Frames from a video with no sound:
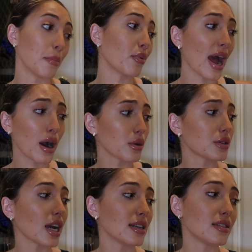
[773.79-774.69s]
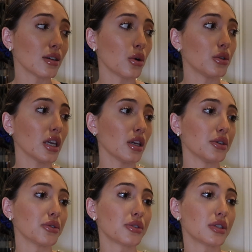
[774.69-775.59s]
Brows, I still only
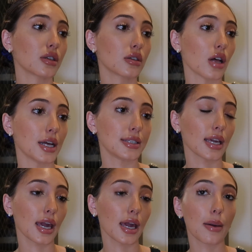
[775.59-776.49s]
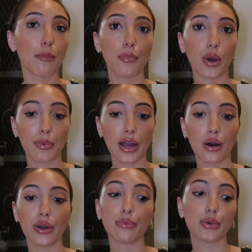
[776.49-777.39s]
use Glossier Boy
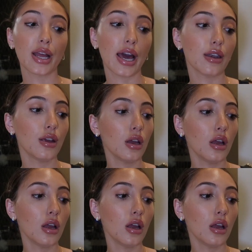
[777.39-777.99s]
Brow and Brunette.